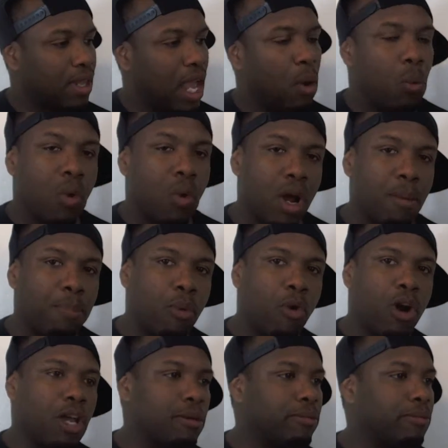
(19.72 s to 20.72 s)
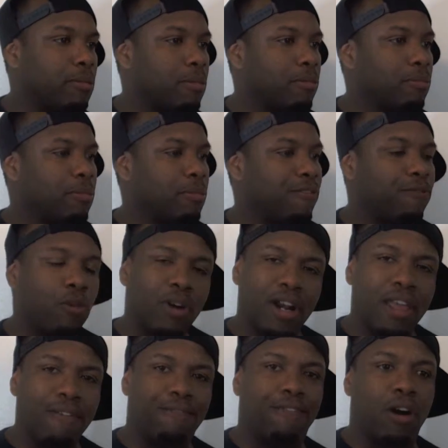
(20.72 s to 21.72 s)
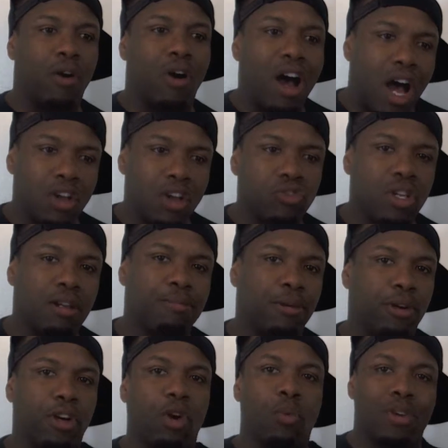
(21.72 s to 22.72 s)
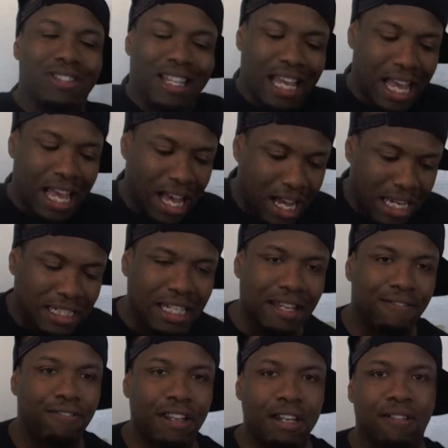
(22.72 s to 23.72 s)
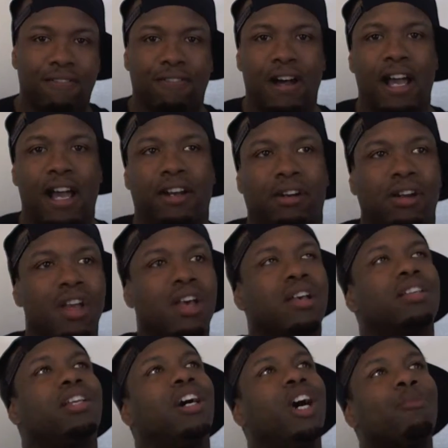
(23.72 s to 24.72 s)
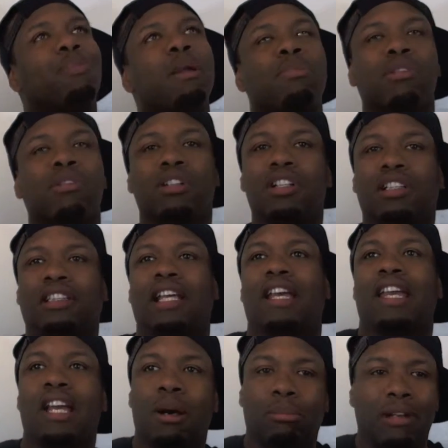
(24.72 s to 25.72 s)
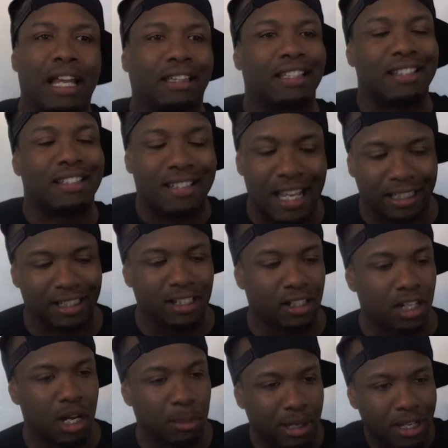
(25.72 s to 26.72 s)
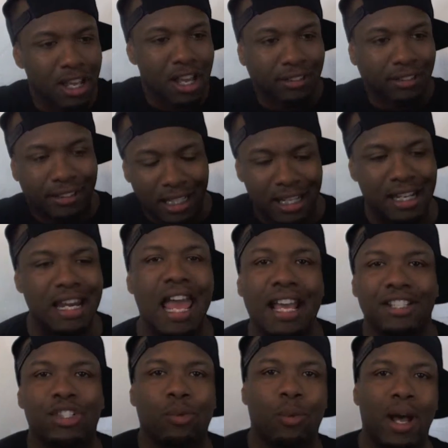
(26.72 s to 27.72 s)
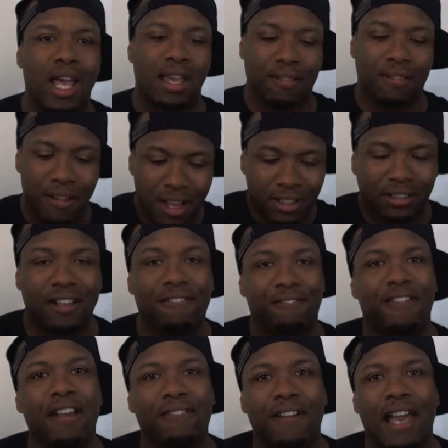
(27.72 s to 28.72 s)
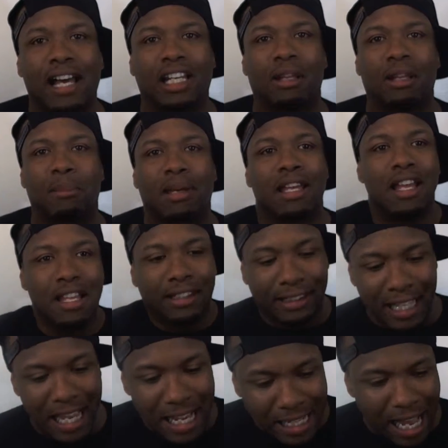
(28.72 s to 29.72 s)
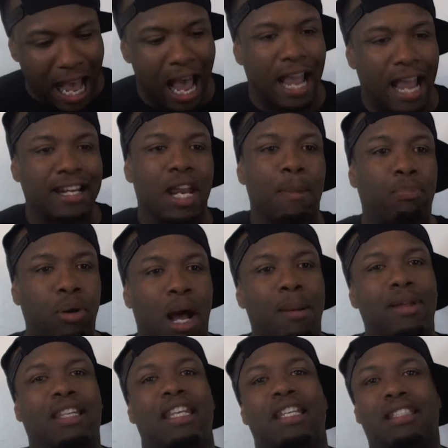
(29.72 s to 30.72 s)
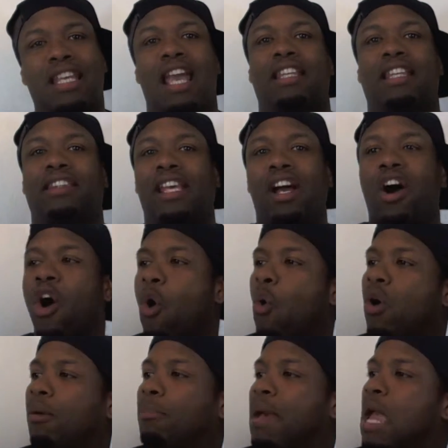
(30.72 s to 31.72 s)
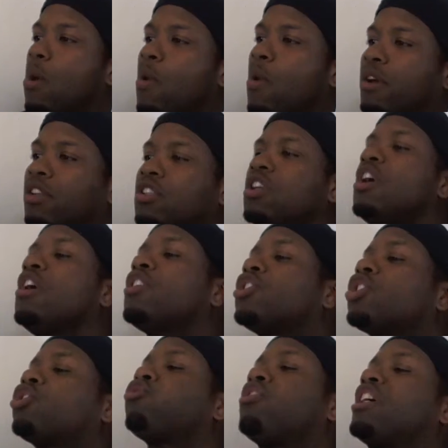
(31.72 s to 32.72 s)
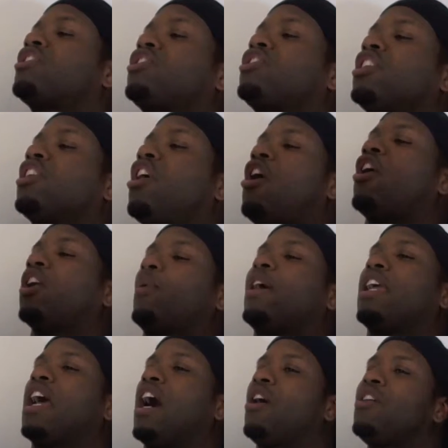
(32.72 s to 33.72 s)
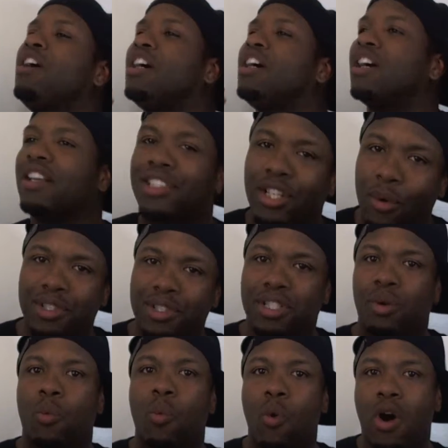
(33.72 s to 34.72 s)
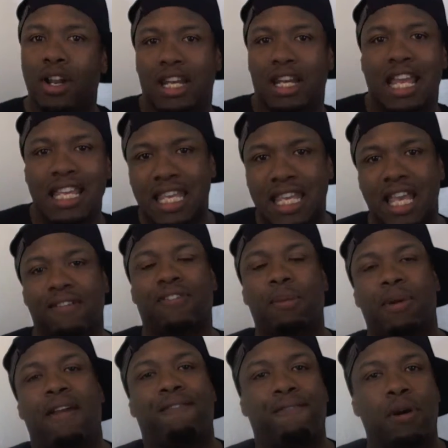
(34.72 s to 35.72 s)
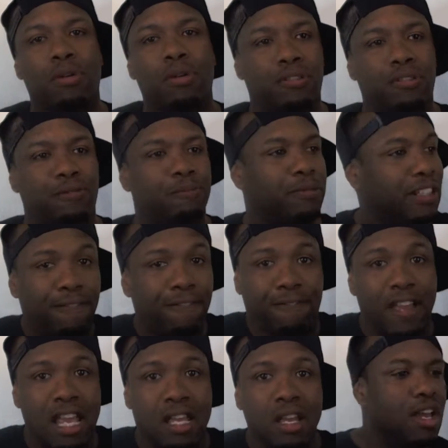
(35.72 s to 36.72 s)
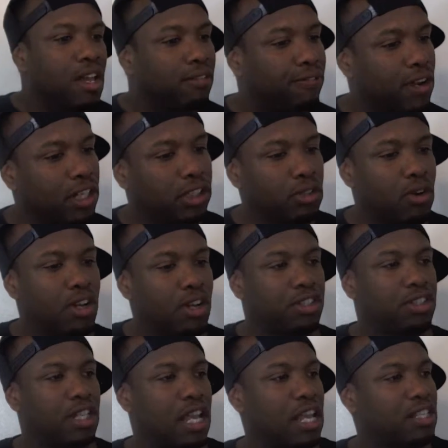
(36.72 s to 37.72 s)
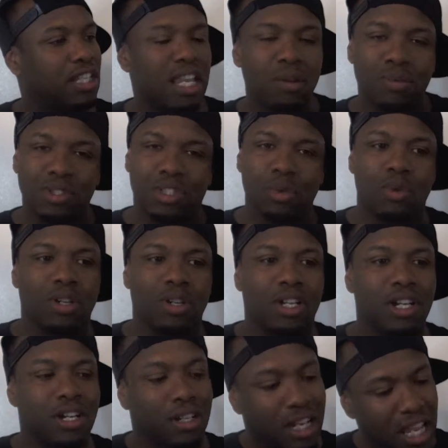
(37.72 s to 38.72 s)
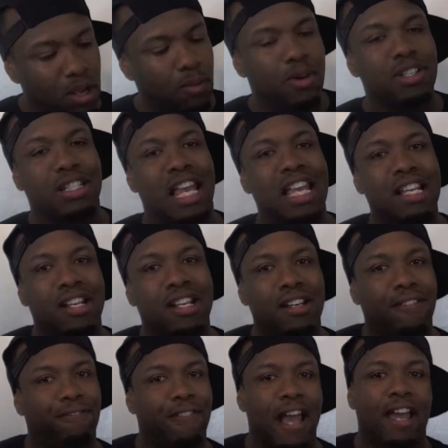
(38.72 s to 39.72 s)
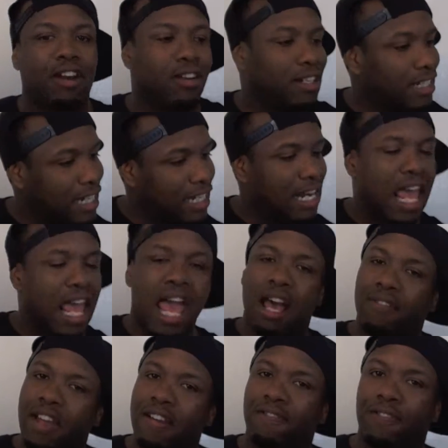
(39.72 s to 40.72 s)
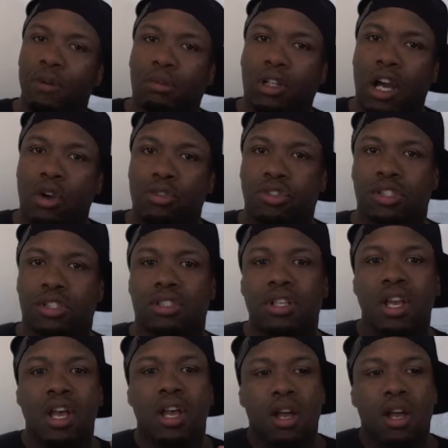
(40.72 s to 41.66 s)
At one point, before they fought, Andre Berto was an undefeated fighter. Some people looked at him like the second coming, the next wave, the fifth element, the guy that probably can take that old Mayweather, stretch it all the way out until it's a one and give him that first defeat. Victor Ortiz, he was doing good. He was a good fighter, did have a few losses.